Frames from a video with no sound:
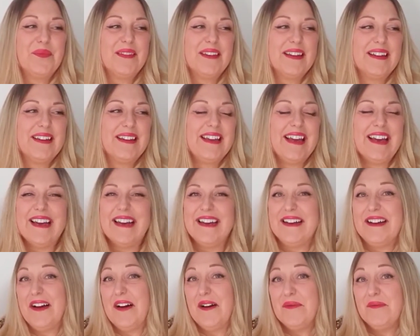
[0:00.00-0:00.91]

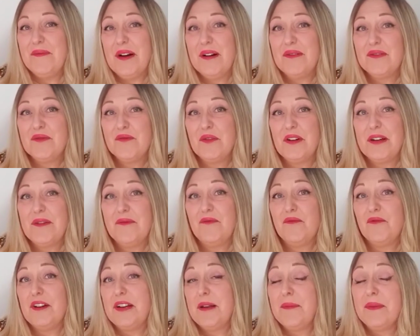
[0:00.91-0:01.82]
yeah, I was
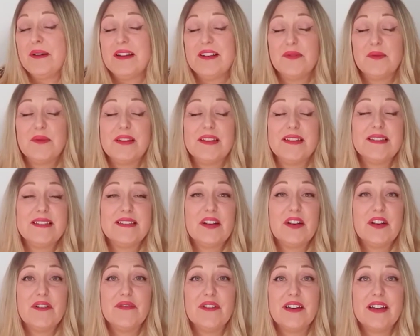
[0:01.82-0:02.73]
really pleased with his
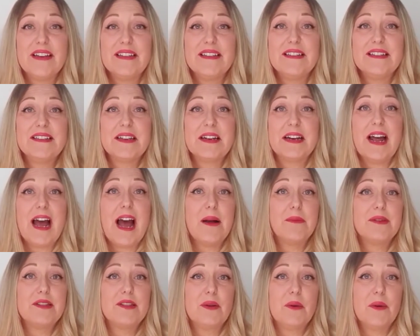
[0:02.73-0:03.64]
service. He's done an
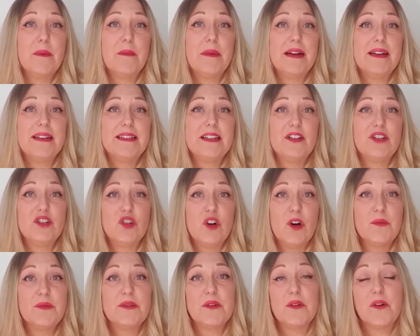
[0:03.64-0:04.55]
absolute amazing
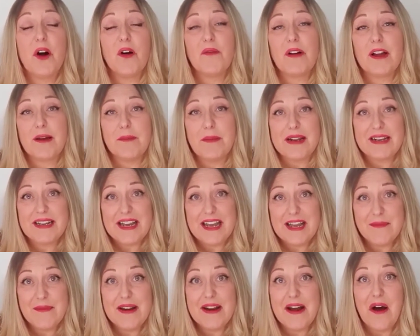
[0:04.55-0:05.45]
job, so I can't recommend
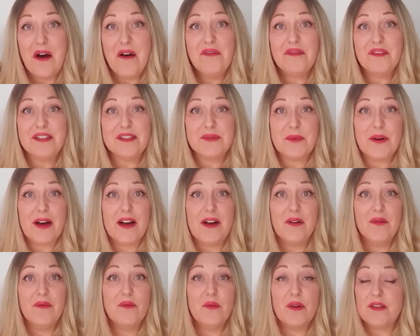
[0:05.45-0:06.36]
him enough as
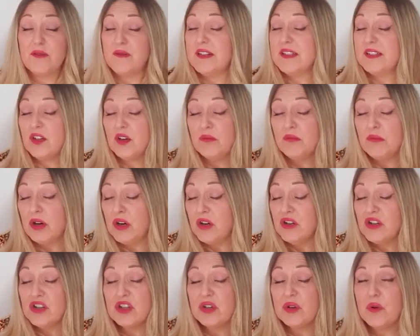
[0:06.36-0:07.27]
well, whether it's
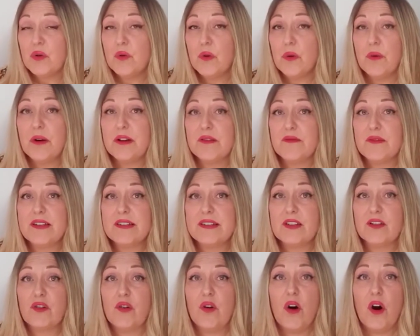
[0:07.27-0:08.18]
commercial or whether it's
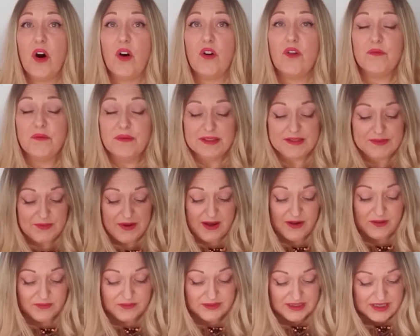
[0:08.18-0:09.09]
in your home as
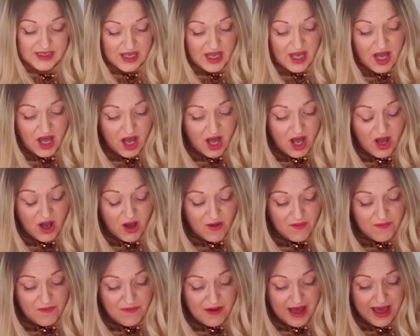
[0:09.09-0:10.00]
well.
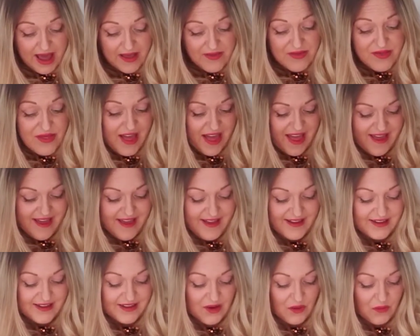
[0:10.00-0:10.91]
And
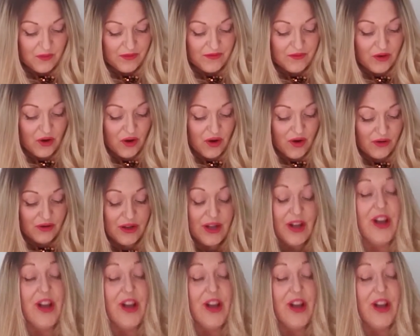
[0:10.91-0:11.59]
then we've got